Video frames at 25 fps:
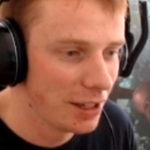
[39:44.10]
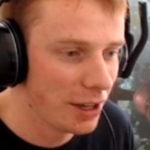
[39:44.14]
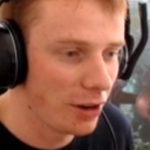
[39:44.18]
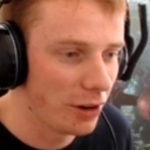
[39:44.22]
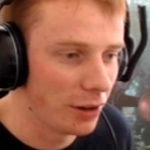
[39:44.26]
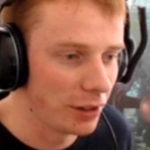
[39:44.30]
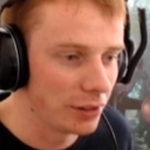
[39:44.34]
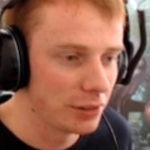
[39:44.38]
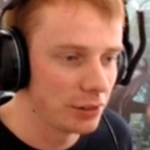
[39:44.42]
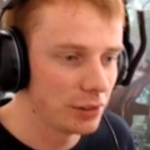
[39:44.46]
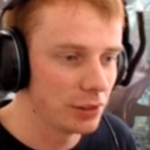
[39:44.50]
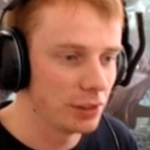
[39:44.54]

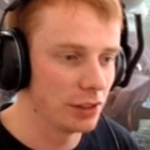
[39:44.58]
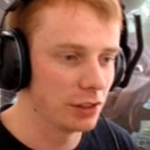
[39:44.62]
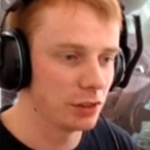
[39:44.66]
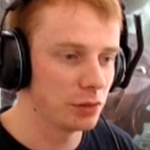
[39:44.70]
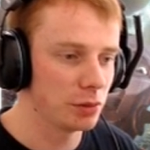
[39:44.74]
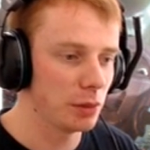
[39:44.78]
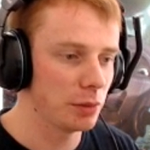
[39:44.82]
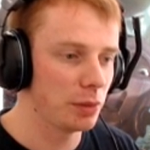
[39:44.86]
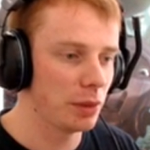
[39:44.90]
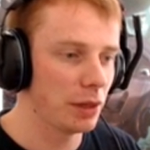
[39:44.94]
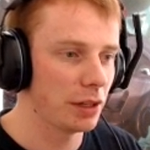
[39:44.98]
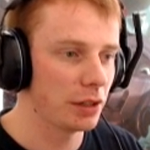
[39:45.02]
right, so there's
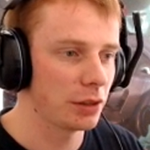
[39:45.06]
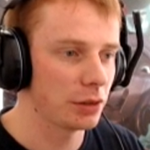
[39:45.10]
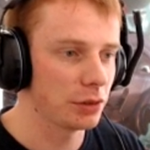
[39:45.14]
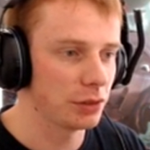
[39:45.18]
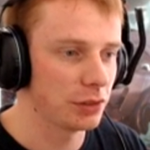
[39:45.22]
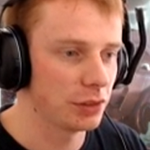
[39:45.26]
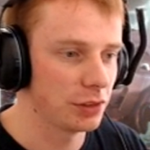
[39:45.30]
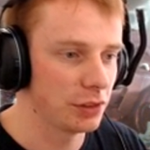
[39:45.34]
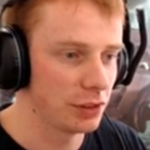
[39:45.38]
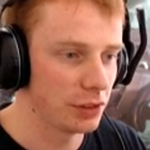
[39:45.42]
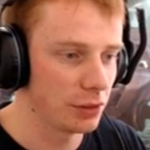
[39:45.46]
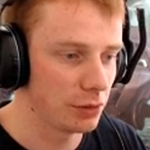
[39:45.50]
my particle
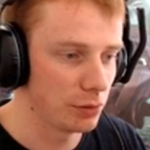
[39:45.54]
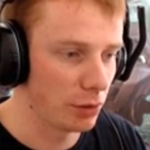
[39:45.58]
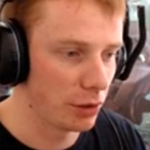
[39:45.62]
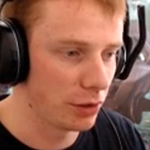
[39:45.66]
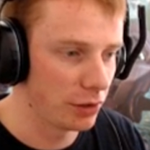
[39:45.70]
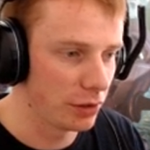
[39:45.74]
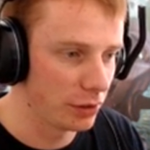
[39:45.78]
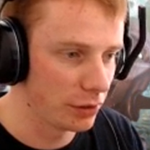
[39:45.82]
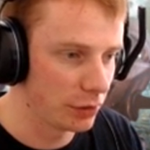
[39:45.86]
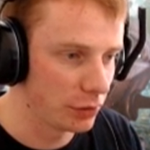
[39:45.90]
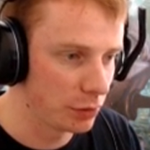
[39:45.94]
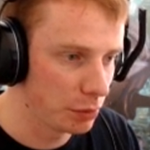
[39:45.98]
system right
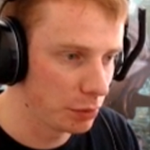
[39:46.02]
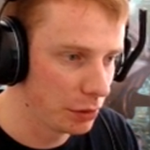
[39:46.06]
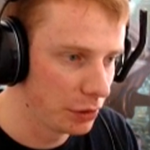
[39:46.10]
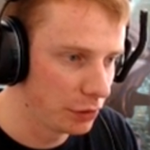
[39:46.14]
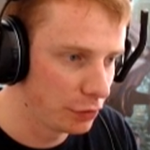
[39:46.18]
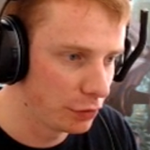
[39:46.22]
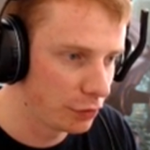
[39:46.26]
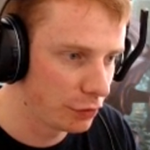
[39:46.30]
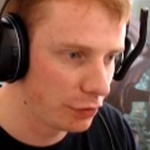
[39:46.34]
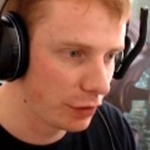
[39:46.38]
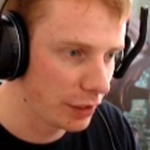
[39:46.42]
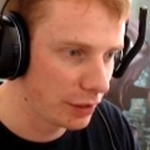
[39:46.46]
there. It's pretty
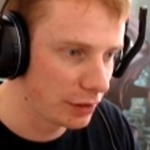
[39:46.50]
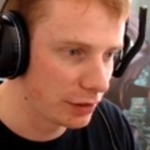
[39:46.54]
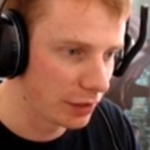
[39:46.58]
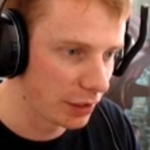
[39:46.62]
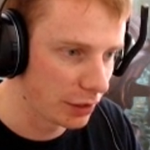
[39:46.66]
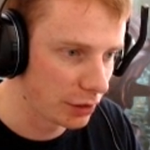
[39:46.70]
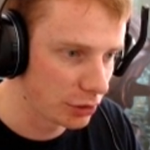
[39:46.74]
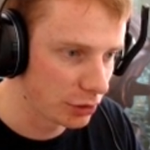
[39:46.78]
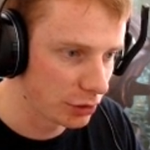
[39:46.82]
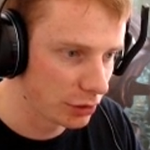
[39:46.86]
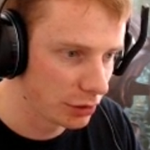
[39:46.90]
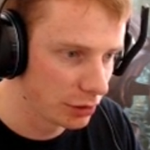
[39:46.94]
faint
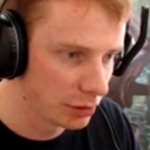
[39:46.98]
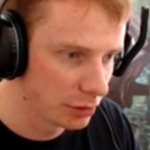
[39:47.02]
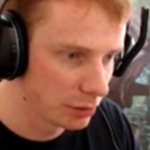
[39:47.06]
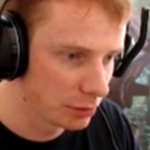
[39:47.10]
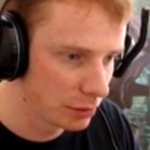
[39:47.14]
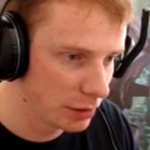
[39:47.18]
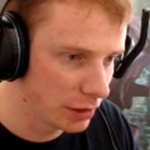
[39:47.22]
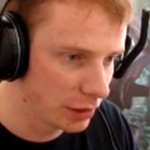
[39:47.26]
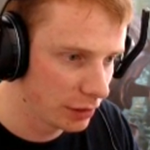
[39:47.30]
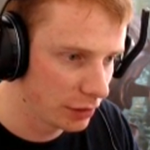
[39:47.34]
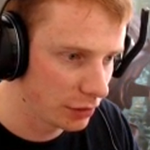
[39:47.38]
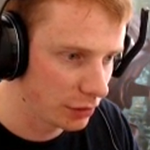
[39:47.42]
actually,
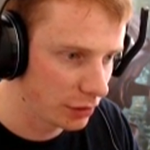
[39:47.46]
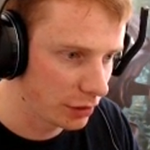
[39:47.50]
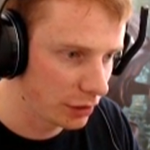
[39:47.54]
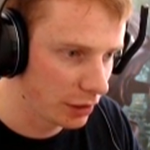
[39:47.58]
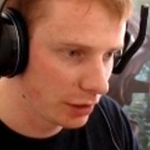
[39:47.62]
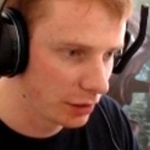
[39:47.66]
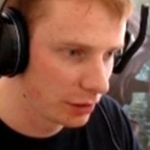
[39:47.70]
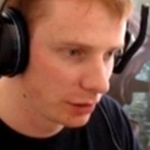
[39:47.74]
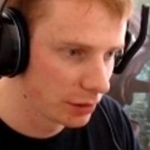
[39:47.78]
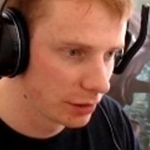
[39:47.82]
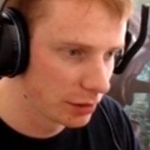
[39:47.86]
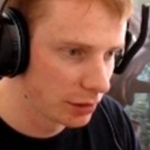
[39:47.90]
but that's
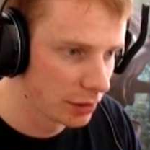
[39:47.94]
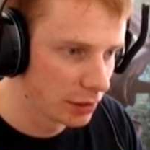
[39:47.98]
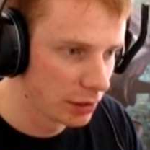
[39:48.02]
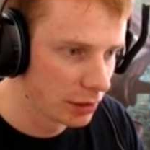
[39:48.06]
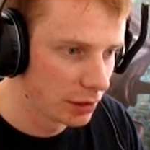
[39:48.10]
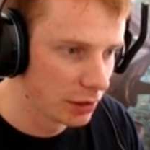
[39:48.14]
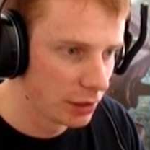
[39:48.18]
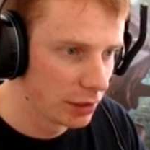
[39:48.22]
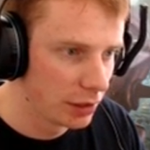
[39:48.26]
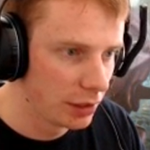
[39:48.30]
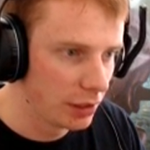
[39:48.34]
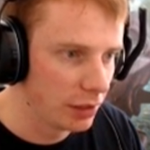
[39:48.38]
okay.
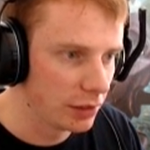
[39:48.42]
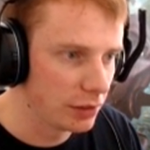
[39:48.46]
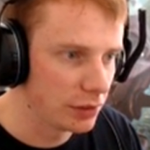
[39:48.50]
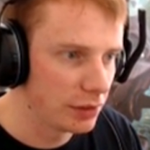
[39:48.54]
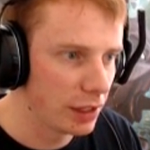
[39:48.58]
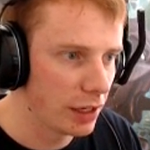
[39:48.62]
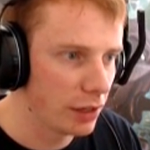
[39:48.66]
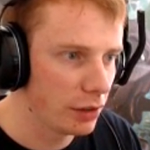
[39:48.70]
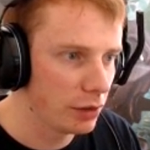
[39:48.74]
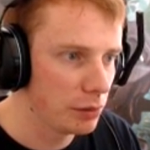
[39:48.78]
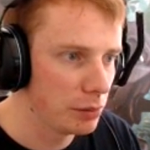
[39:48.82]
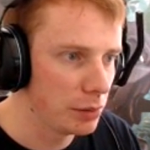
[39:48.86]
It's
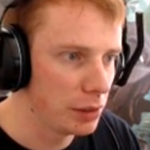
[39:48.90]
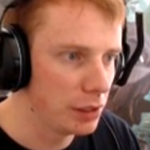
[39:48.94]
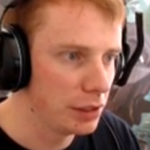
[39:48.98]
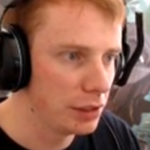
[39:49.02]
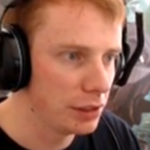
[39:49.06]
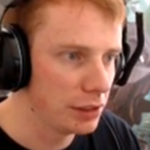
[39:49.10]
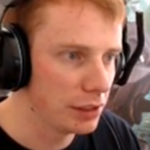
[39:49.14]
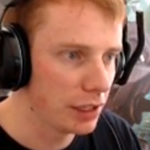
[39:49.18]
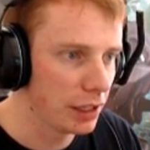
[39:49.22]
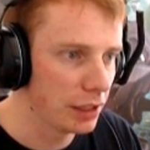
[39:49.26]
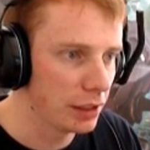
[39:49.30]
now emitting our